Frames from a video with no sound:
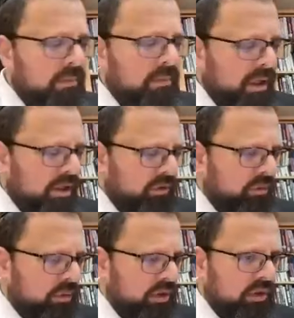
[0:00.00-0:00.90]
So
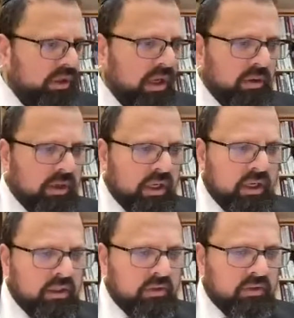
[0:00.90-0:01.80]
we'll look now
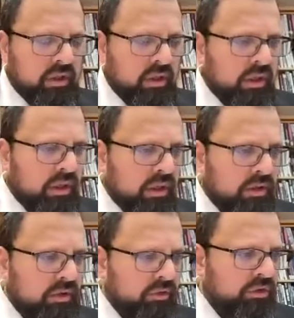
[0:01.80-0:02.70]
at
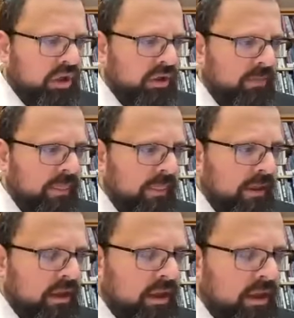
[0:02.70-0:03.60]
Glustra.
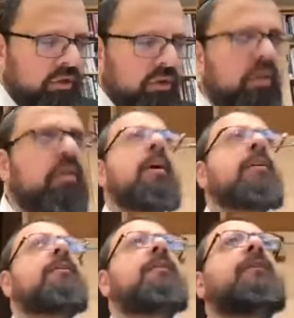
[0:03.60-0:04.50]
So, yeah.